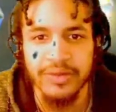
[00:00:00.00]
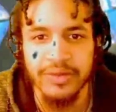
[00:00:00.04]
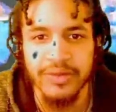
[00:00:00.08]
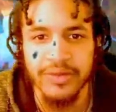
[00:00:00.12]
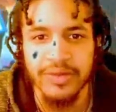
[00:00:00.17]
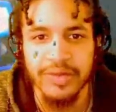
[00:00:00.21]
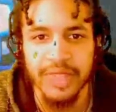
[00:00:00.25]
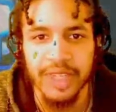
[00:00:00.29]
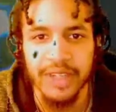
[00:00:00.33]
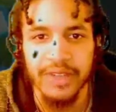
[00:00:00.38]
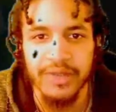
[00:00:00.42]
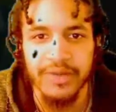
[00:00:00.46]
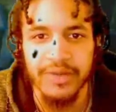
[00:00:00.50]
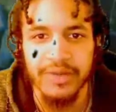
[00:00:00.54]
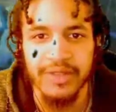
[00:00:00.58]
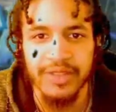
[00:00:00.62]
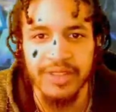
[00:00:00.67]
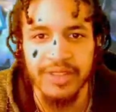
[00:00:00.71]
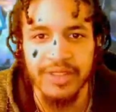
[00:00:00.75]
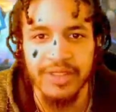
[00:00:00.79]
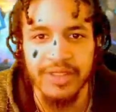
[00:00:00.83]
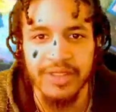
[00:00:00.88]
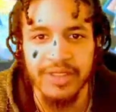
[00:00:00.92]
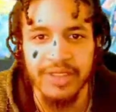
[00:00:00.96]
Oh.
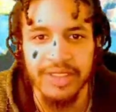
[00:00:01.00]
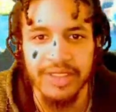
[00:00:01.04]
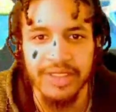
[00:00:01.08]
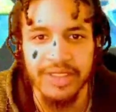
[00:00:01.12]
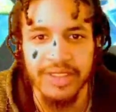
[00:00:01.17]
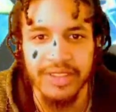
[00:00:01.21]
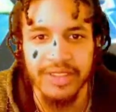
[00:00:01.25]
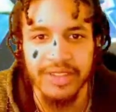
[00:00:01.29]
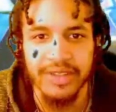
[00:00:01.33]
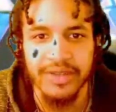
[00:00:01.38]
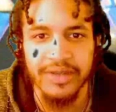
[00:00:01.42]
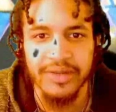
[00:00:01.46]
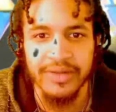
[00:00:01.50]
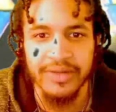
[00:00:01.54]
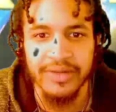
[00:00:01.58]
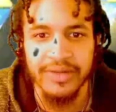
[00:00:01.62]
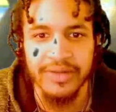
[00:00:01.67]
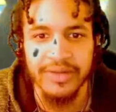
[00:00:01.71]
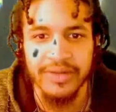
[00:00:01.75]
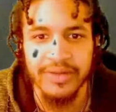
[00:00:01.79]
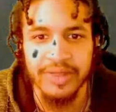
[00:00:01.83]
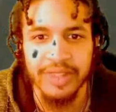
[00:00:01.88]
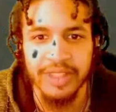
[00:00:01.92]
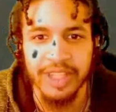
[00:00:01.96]

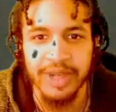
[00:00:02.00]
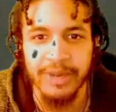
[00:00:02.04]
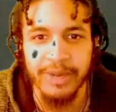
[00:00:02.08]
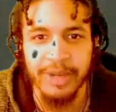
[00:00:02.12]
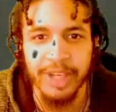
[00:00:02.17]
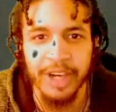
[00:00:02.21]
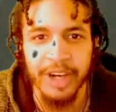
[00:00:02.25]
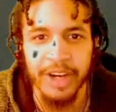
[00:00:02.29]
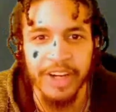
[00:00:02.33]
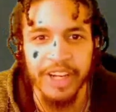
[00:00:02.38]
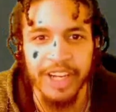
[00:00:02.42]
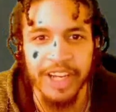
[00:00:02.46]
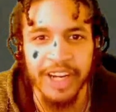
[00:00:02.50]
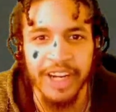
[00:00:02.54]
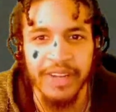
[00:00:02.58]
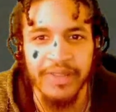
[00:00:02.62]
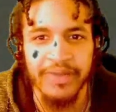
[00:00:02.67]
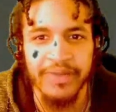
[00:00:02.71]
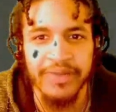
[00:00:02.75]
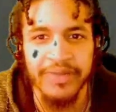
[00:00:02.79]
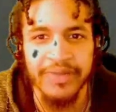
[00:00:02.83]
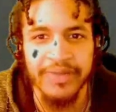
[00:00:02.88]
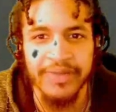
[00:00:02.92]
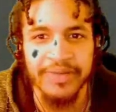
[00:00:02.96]
Did we honk at him?
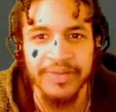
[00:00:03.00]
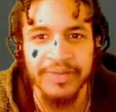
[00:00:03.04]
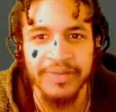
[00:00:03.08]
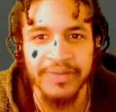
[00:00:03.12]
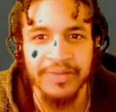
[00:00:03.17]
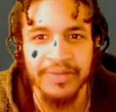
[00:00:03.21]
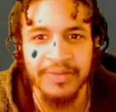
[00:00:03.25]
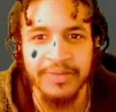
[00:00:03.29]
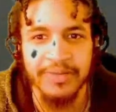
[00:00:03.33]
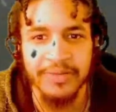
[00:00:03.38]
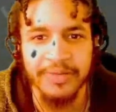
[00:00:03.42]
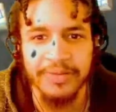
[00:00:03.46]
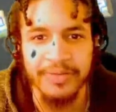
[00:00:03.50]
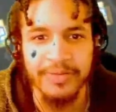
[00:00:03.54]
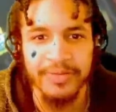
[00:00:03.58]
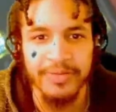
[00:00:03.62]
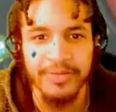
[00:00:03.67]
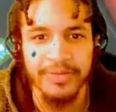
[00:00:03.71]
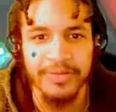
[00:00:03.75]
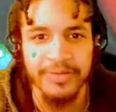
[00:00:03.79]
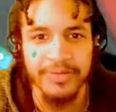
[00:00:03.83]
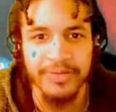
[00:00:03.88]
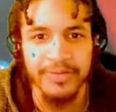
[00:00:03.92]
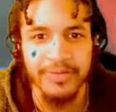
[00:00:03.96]

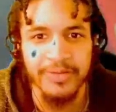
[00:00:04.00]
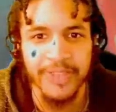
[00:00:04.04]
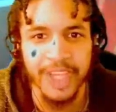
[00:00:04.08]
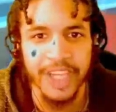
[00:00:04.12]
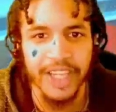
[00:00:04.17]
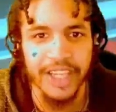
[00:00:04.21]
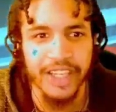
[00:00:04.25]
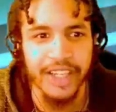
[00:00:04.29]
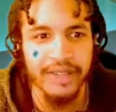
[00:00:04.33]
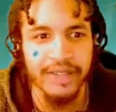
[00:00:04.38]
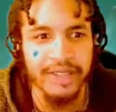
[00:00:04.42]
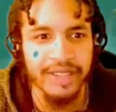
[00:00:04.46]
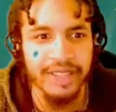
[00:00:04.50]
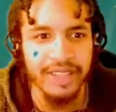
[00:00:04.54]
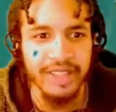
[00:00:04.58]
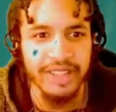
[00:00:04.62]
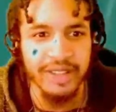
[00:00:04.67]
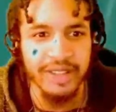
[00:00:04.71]
Like Yoshi, you